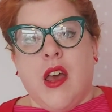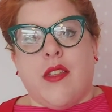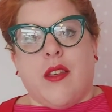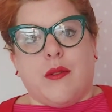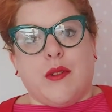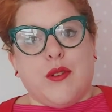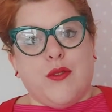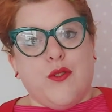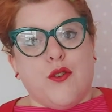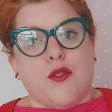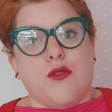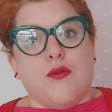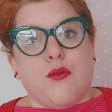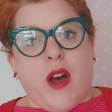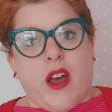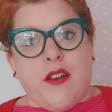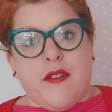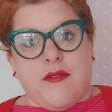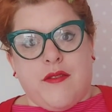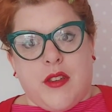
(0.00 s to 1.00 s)
that was for
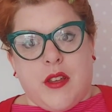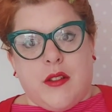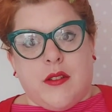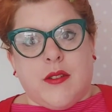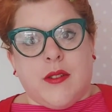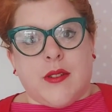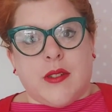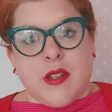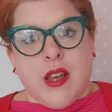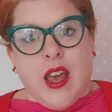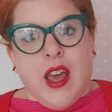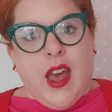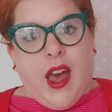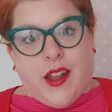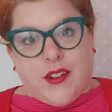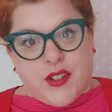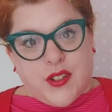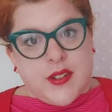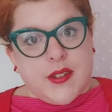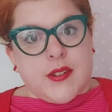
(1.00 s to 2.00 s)
wovens,
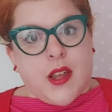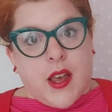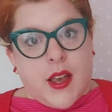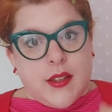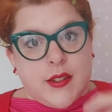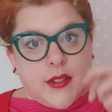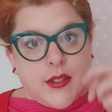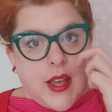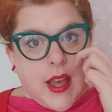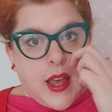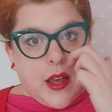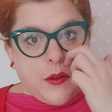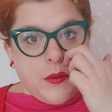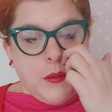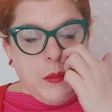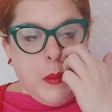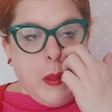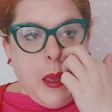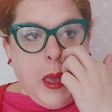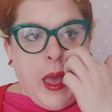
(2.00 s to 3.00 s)
and just size
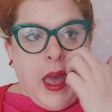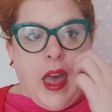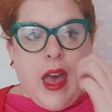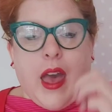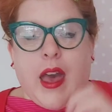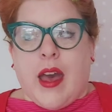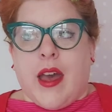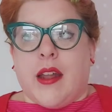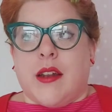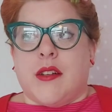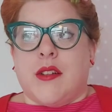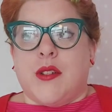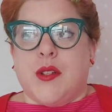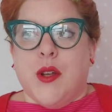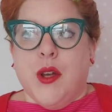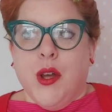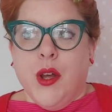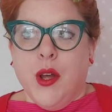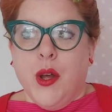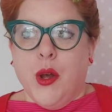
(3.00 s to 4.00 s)
down. And
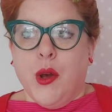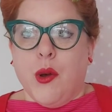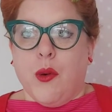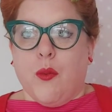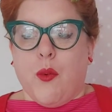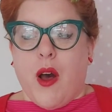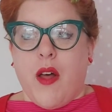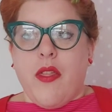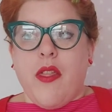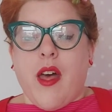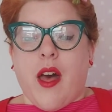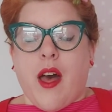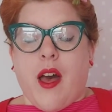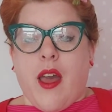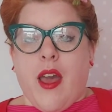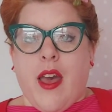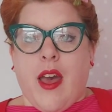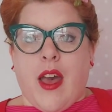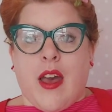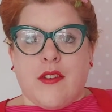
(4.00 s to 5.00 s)
one that I
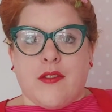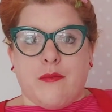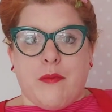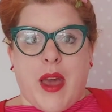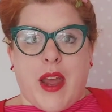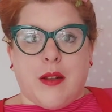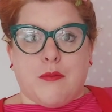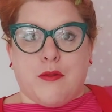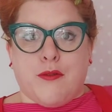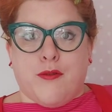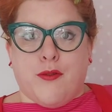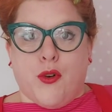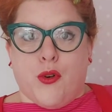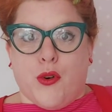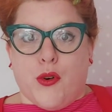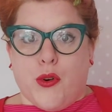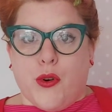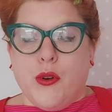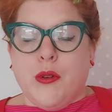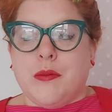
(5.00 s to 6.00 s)
have made
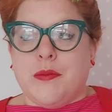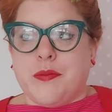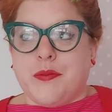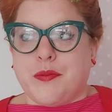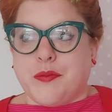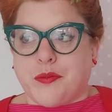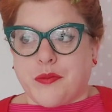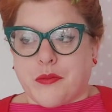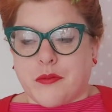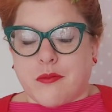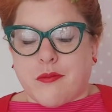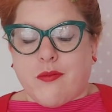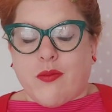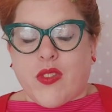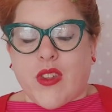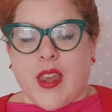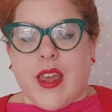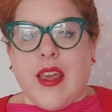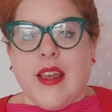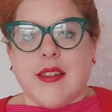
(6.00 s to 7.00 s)
before
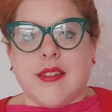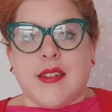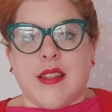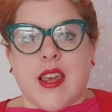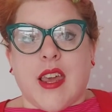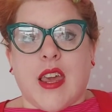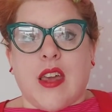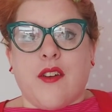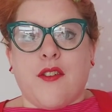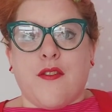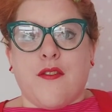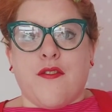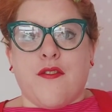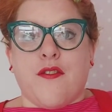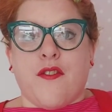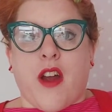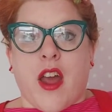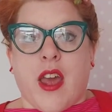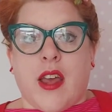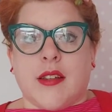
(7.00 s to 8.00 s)
is the
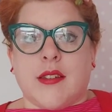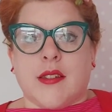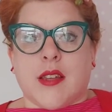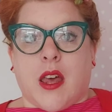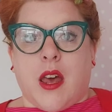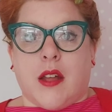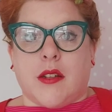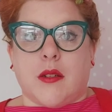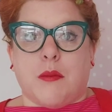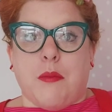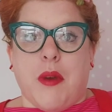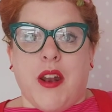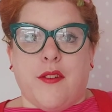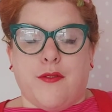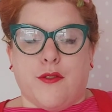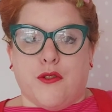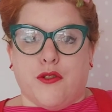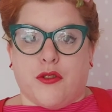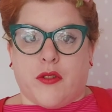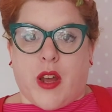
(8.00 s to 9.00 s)
Freya skirt and
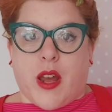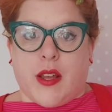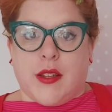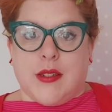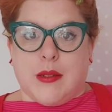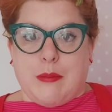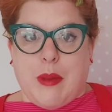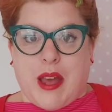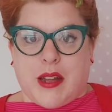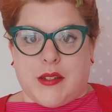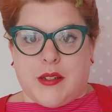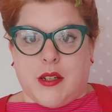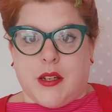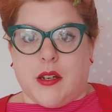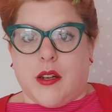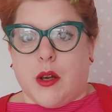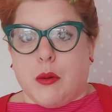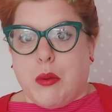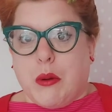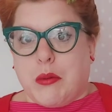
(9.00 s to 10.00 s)
pinafore dress
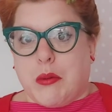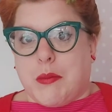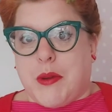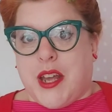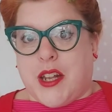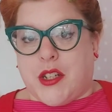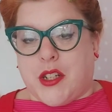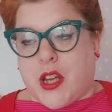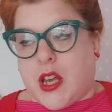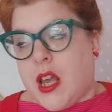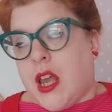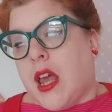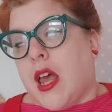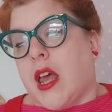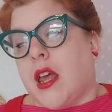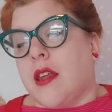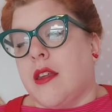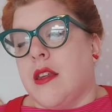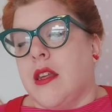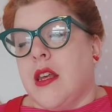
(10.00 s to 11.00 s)
pattern. I'll pop a picture here.